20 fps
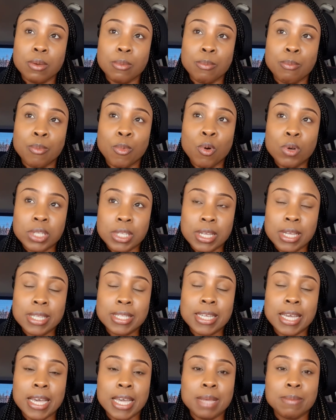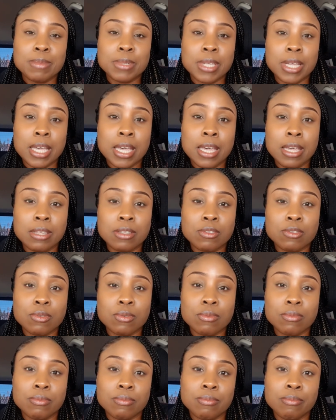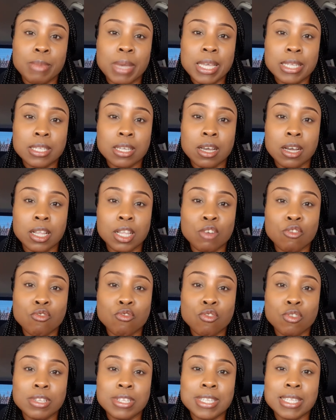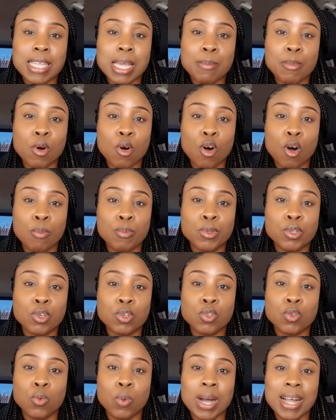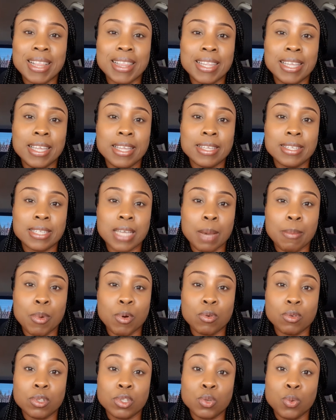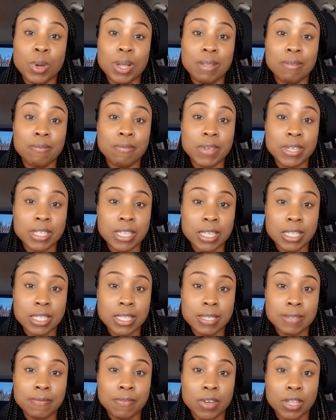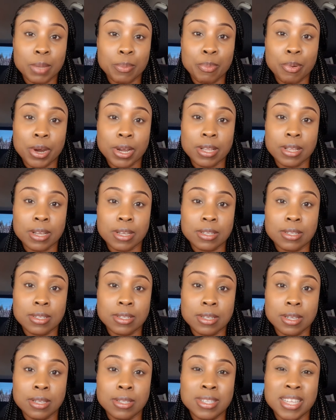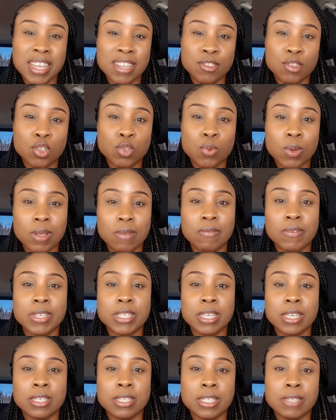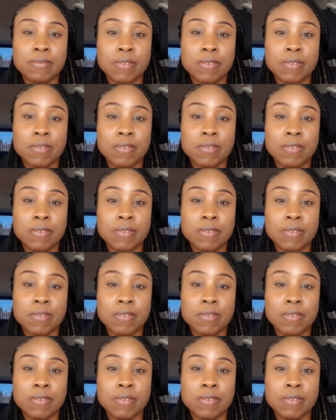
most of the times it basically runs them up to do at least about 12 visits for the pregnancy, 10 to 12 visits